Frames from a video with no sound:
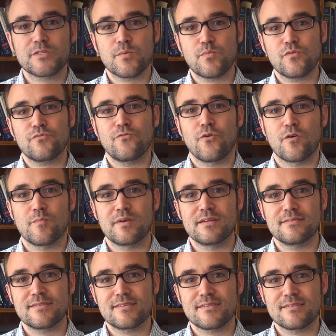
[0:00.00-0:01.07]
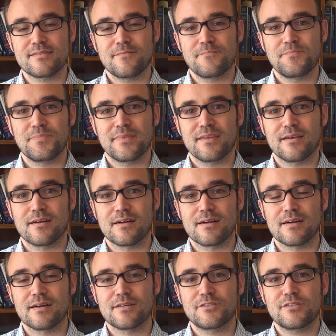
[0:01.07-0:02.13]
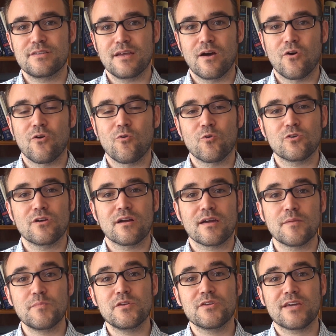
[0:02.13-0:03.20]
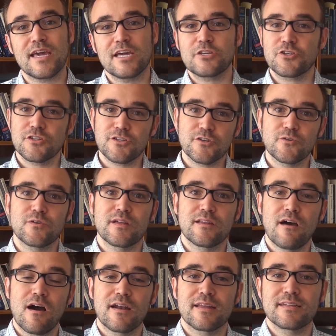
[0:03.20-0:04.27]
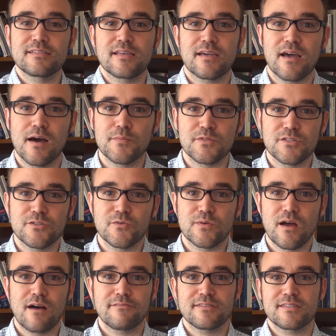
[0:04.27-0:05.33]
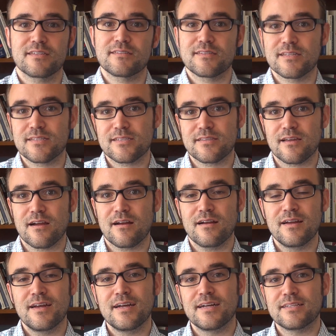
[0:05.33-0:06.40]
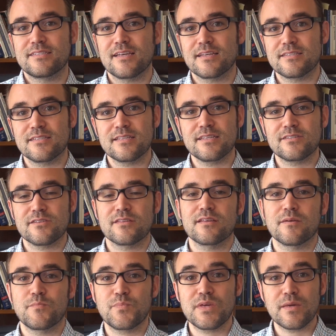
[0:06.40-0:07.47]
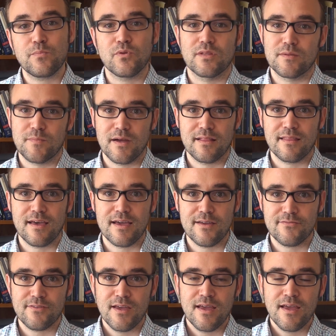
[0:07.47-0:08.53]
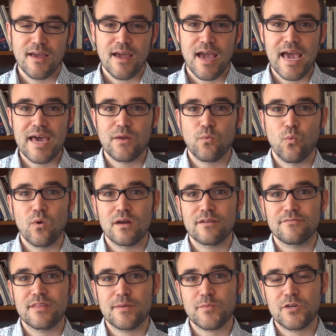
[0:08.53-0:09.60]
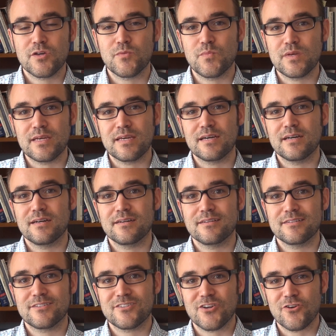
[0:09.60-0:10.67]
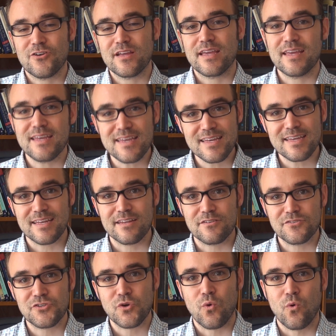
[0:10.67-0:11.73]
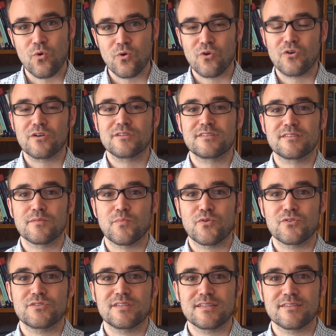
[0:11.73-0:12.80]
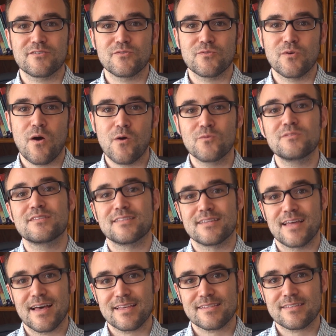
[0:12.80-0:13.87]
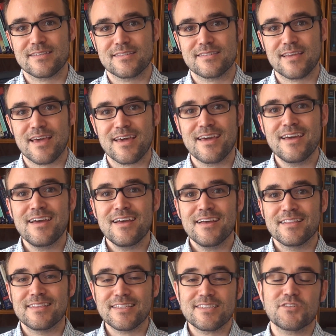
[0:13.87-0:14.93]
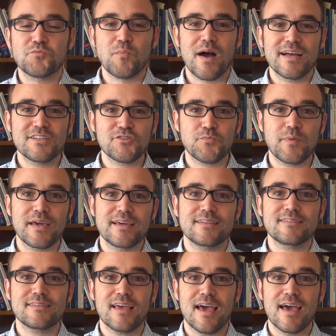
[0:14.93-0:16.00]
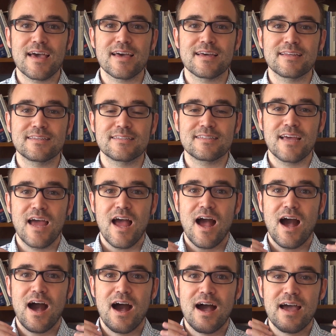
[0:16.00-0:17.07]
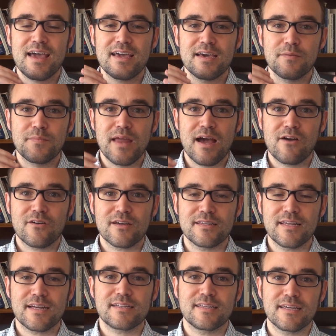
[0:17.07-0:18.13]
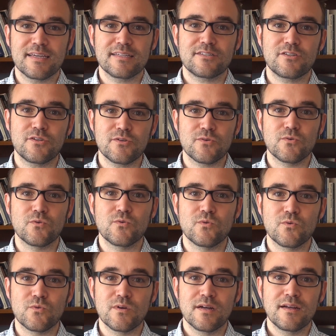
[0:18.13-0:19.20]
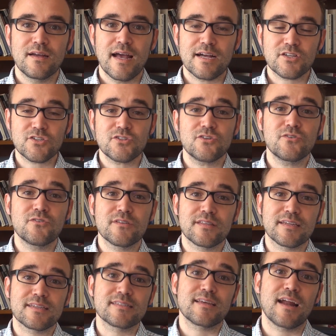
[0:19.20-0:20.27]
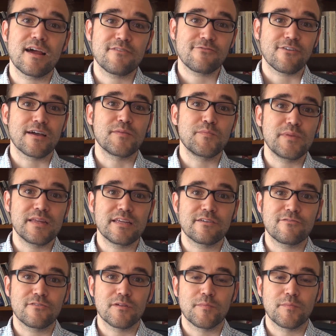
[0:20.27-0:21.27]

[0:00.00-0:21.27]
is a performance, or a communication to an audience that comes into an office and sits there. It says, these are the people in my life. And one of them could be turning in towards the person who owns the desk to say, this is my space, and I am now connecting it to external things that I find meaningful